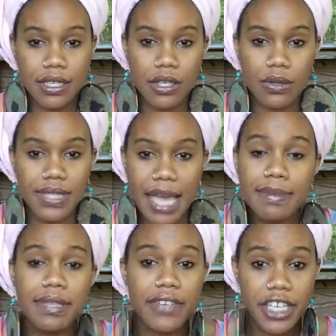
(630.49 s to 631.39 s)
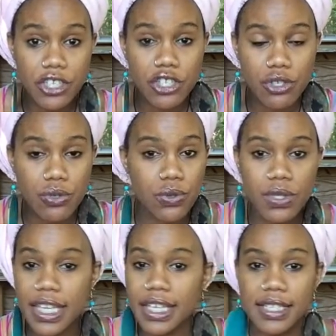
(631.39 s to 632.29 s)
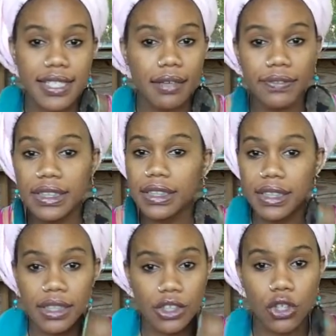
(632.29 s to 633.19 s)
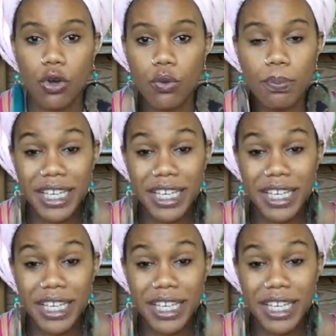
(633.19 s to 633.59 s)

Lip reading: you know, types of issues, then definitely, you know,